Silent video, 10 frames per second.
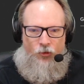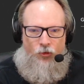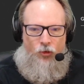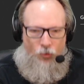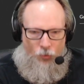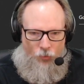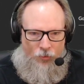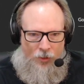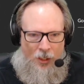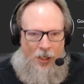
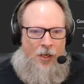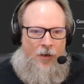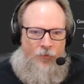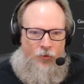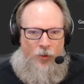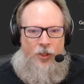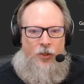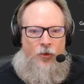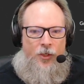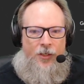June of
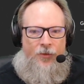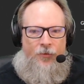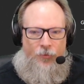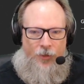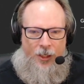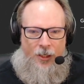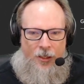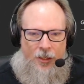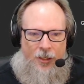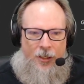2023
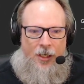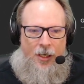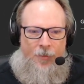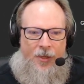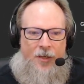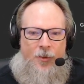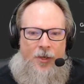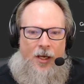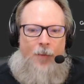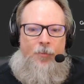that has
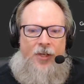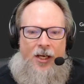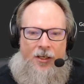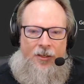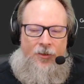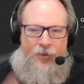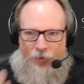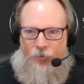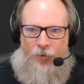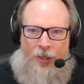been updated
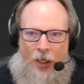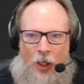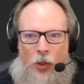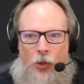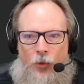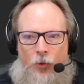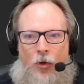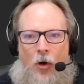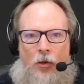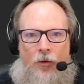to include
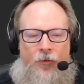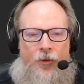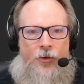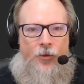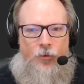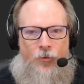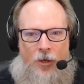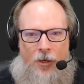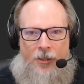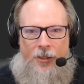all of the new
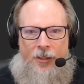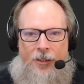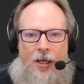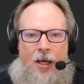content,